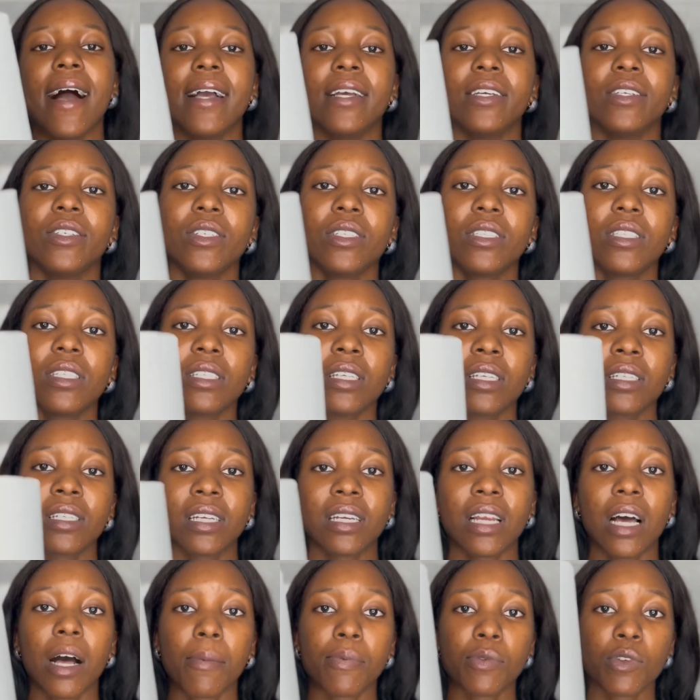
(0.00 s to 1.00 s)
use this as
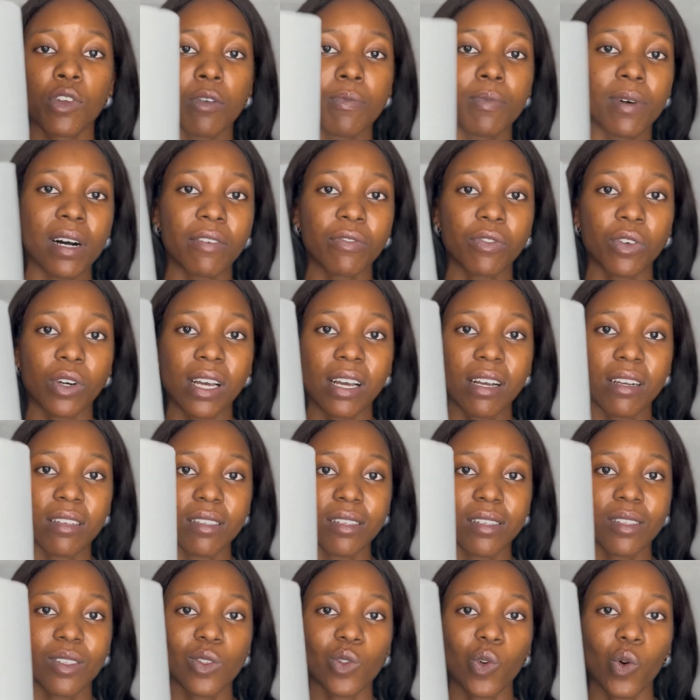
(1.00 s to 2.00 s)
an absorber for
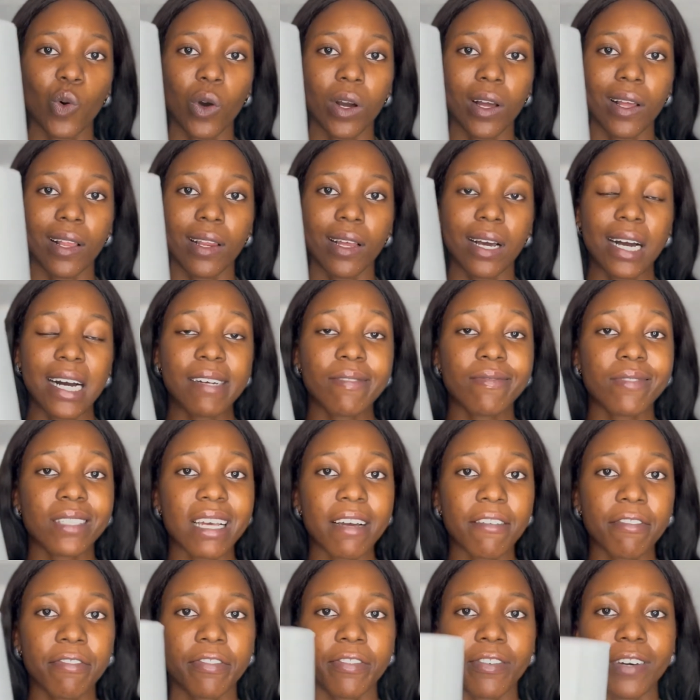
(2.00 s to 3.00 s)
excess oil.
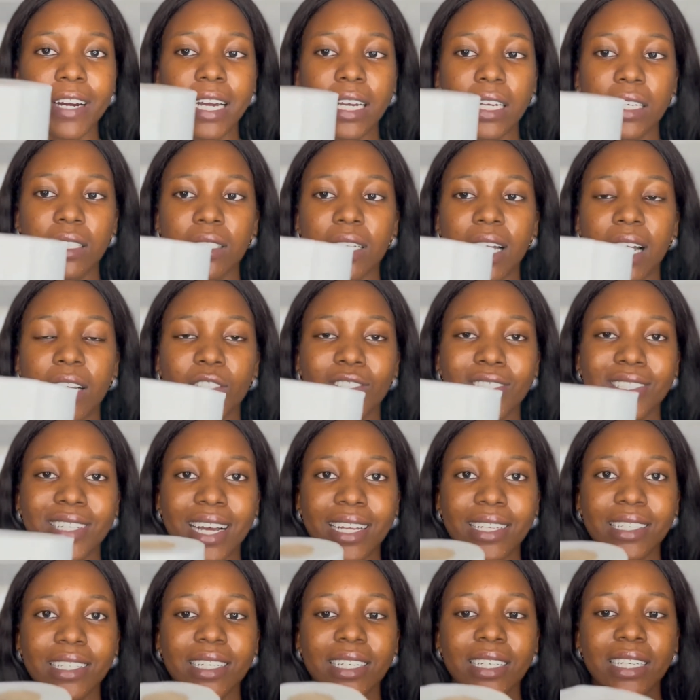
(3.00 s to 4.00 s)
After frying, I
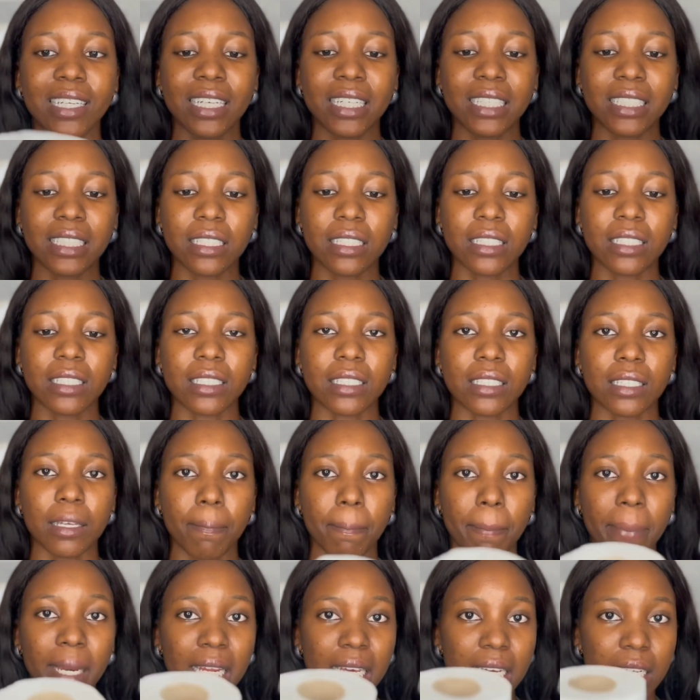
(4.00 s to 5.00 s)
usually lay this in a
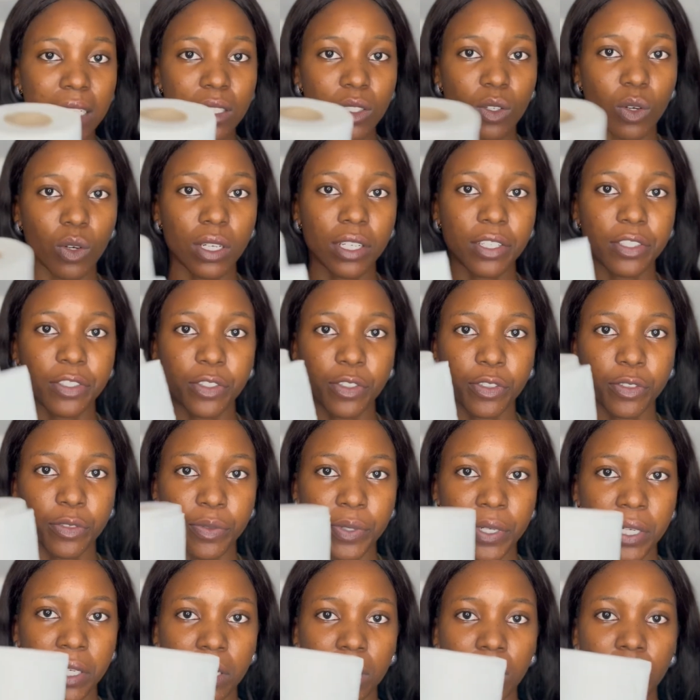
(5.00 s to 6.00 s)
plate or a
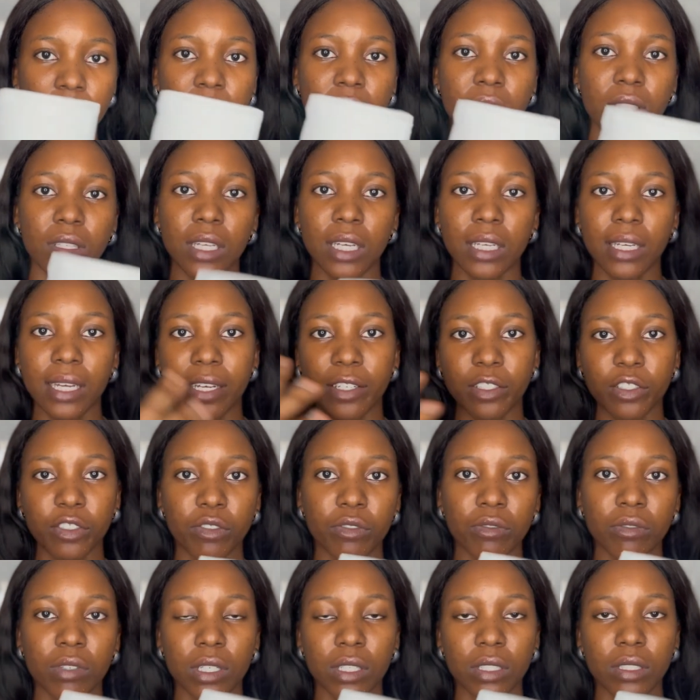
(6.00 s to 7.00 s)
tray, then I
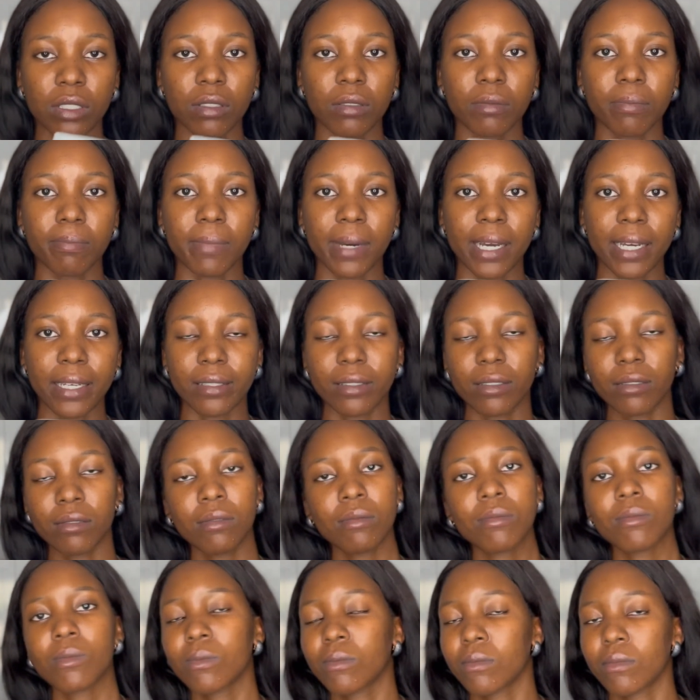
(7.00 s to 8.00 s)
strain my
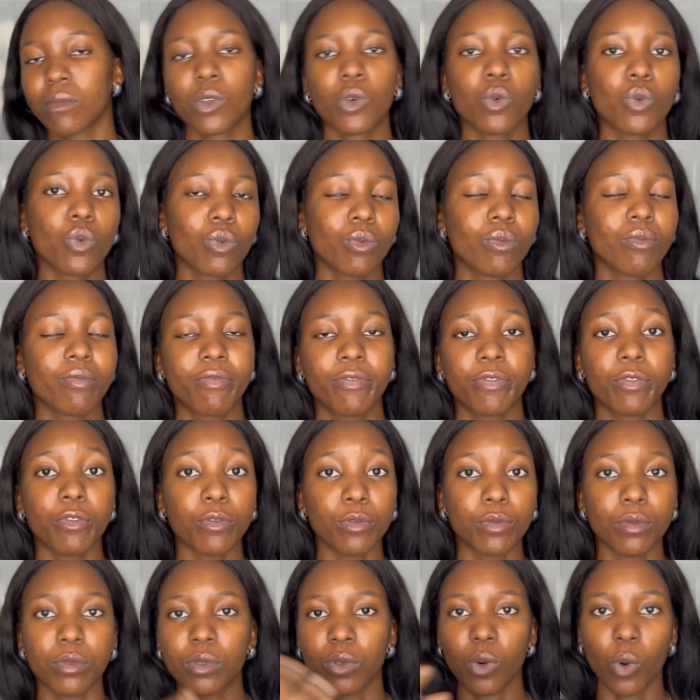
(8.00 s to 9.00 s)

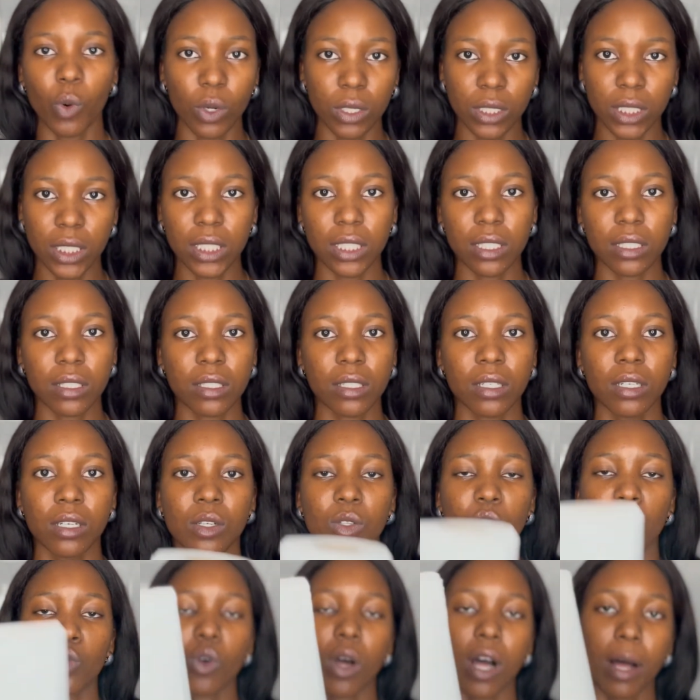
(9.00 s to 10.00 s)
food on it
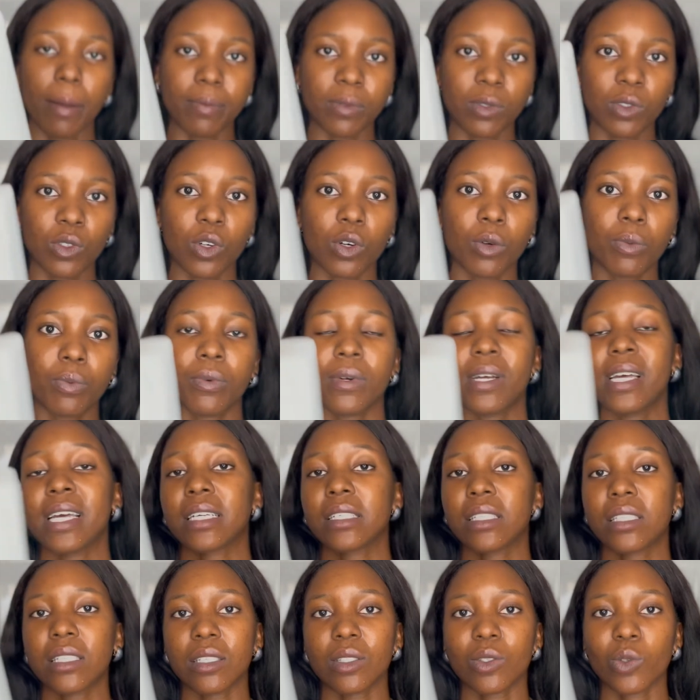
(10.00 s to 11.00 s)
to absorb
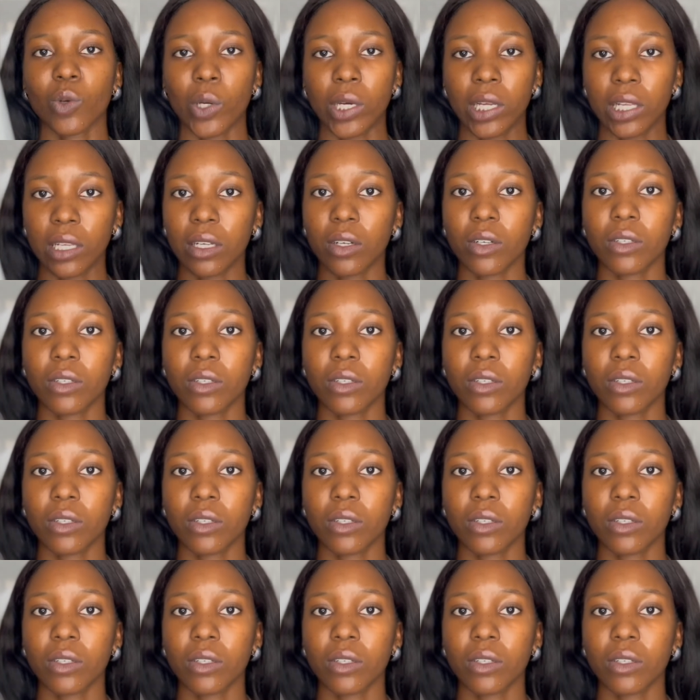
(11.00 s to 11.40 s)
excess oil.